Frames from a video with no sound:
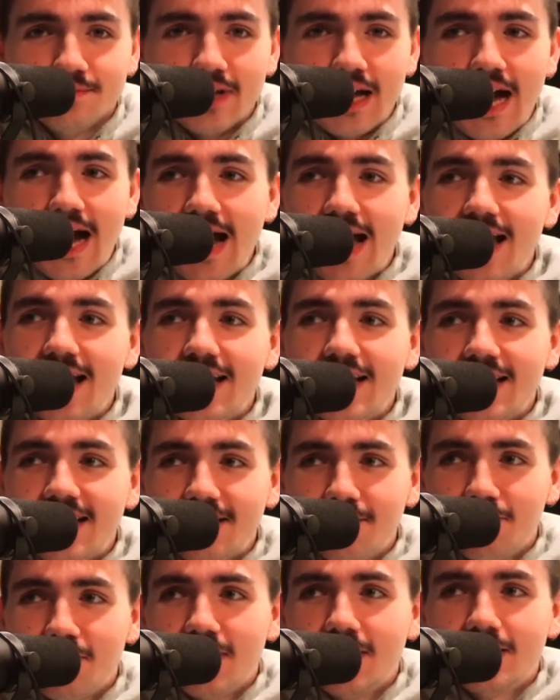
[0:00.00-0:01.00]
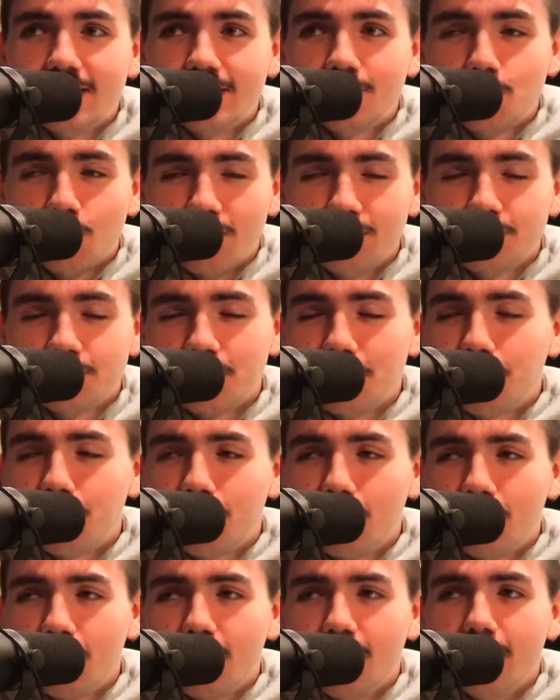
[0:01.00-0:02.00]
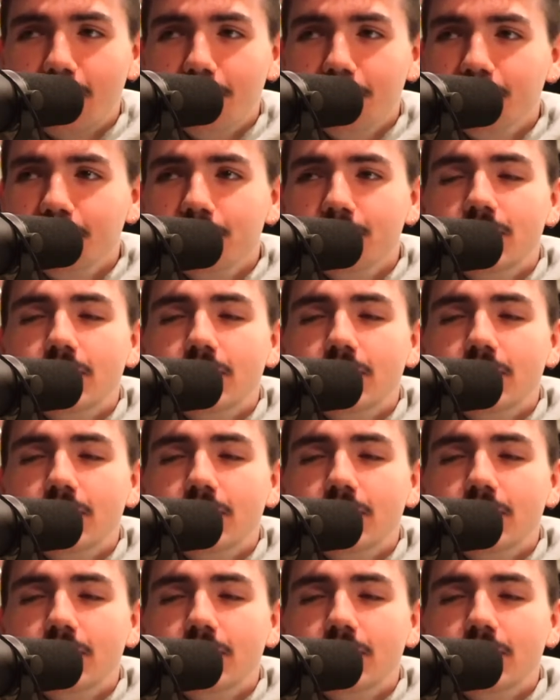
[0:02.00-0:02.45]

I invented the 12-step program.